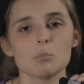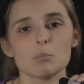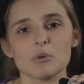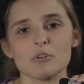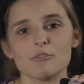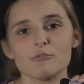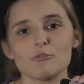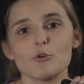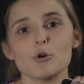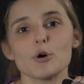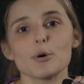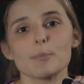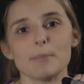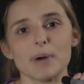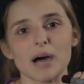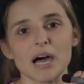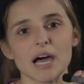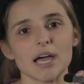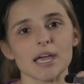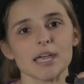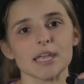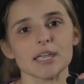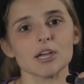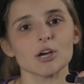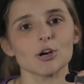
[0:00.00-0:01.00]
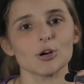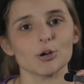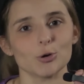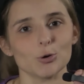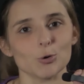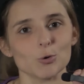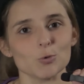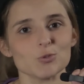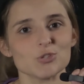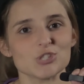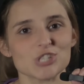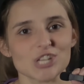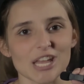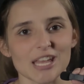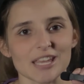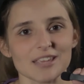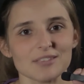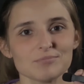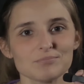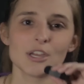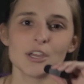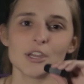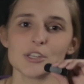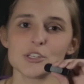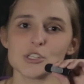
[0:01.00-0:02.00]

before buying a gold chain.